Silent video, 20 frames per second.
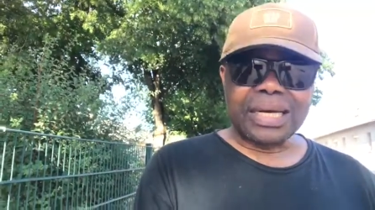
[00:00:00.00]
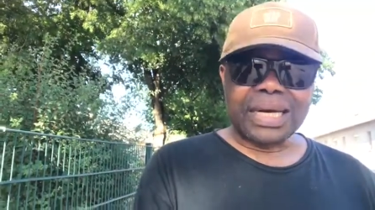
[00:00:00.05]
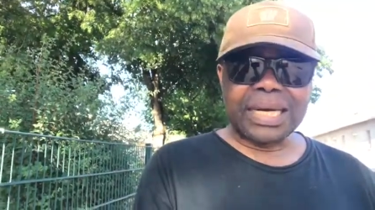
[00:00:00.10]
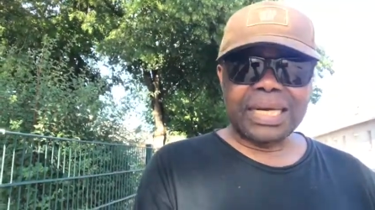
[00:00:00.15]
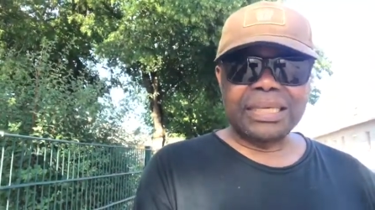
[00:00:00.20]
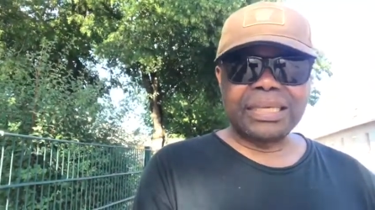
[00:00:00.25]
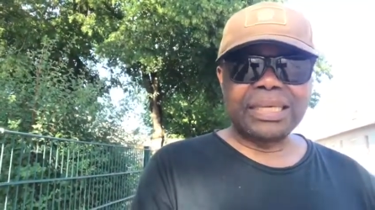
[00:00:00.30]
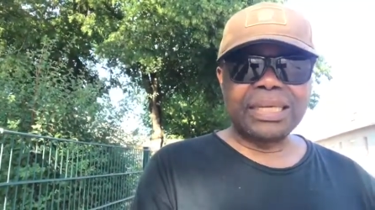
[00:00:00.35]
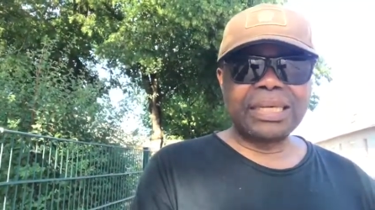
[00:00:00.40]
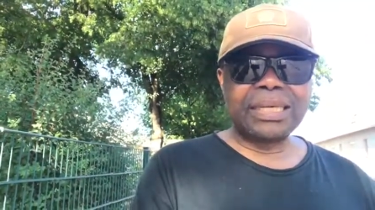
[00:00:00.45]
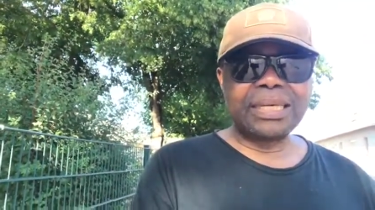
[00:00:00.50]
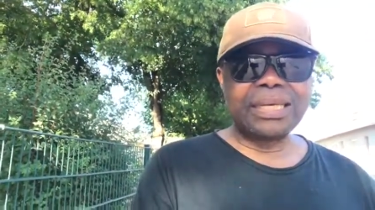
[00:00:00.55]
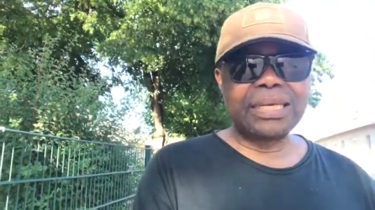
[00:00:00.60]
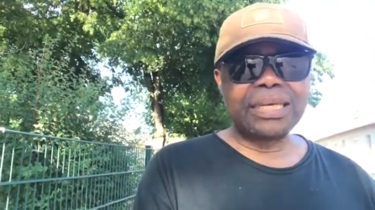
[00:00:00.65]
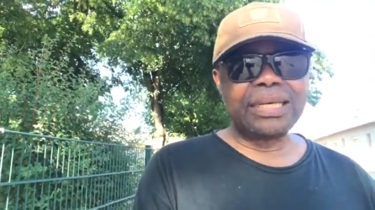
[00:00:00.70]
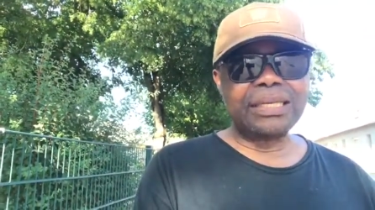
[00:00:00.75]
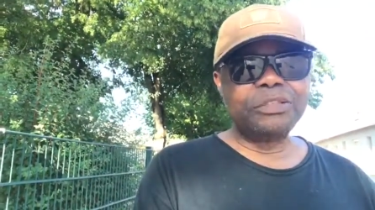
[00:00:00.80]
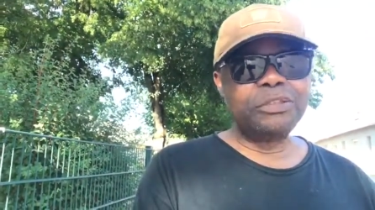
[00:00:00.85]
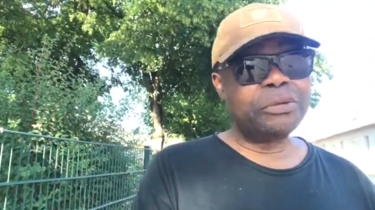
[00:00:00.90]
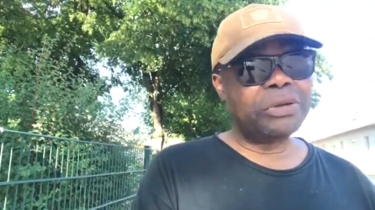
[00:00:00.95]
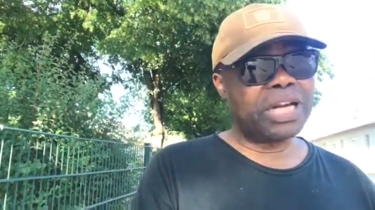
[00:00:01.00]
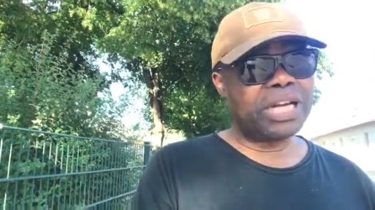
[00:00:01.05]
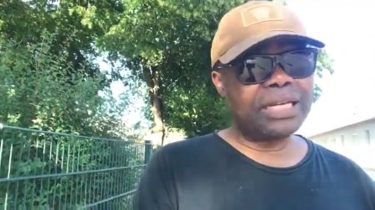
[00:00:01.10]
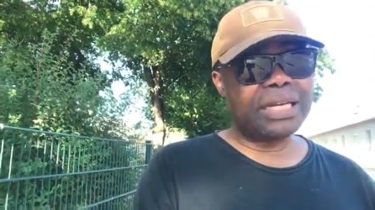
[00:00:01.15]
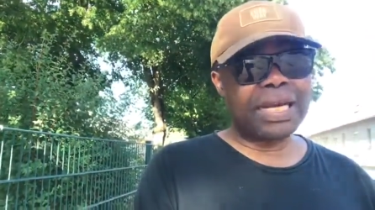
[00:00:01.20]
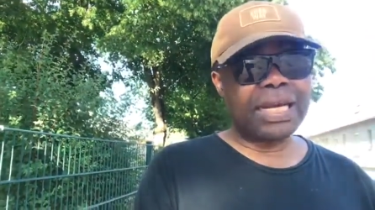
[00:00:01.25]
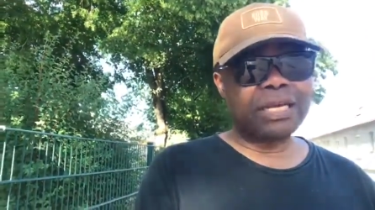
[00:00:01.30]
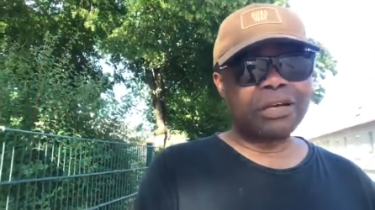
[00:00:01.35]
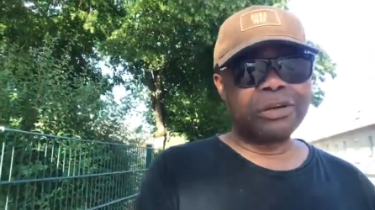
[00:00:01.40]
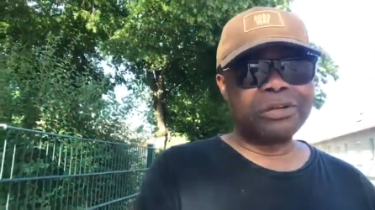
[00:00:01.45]
And uh, you can
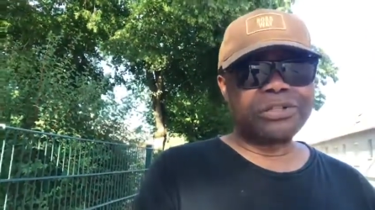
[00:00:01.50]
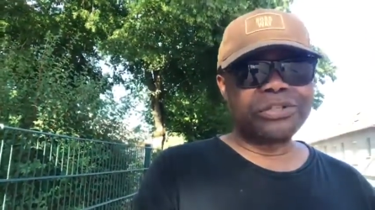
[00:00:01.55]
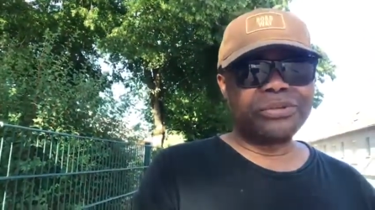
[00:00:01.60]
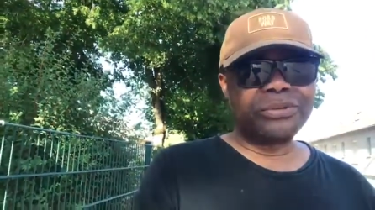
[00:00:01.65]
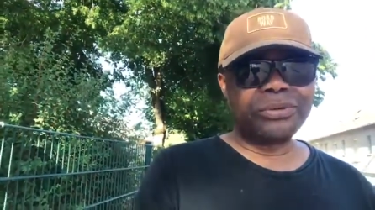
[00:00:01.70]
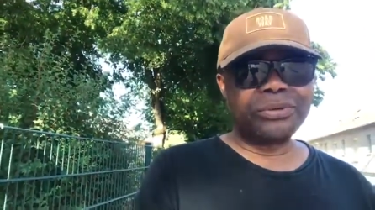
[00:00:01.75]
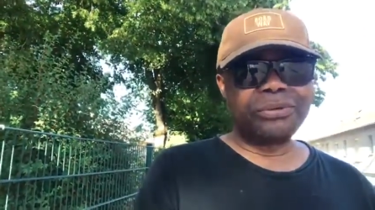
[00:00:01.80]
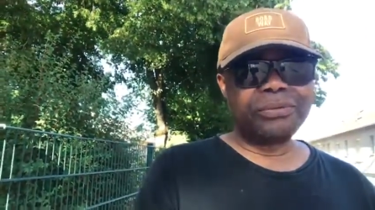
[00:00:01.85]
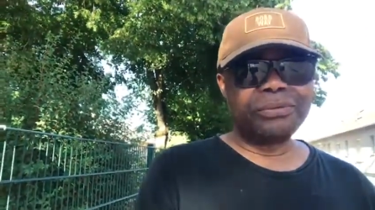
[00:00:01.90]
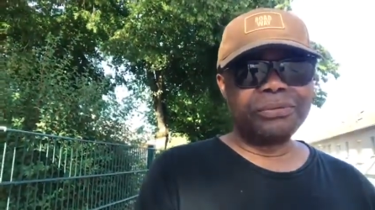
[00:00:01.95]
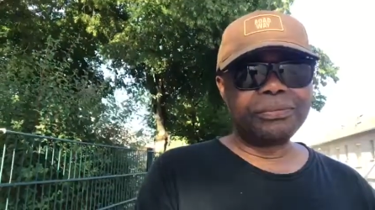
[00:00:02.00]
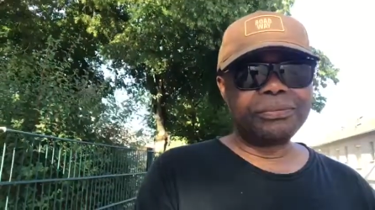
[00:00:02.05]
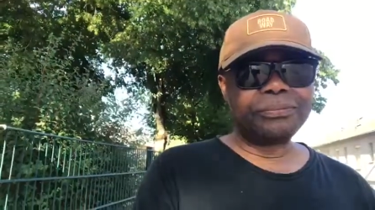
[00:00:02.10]
like also,